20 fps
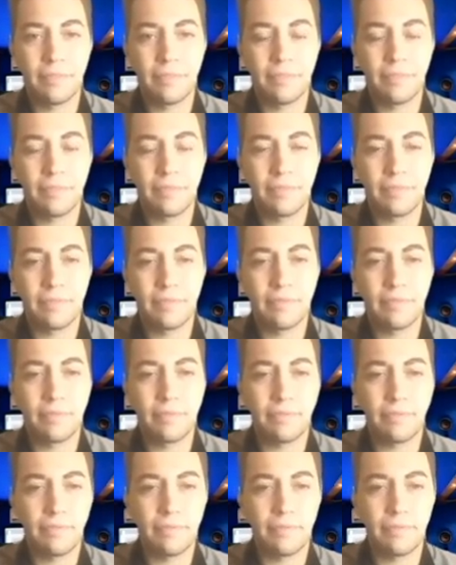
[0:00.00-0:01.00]

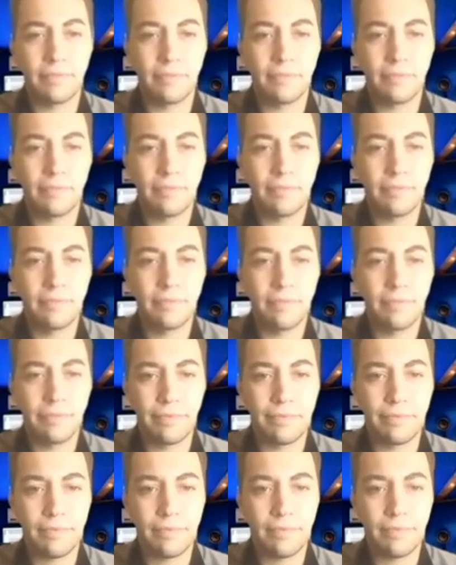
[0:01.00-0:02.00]

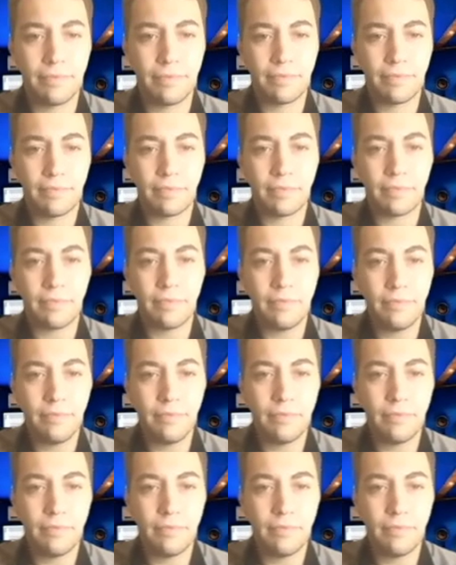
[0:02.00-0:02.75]
(silent)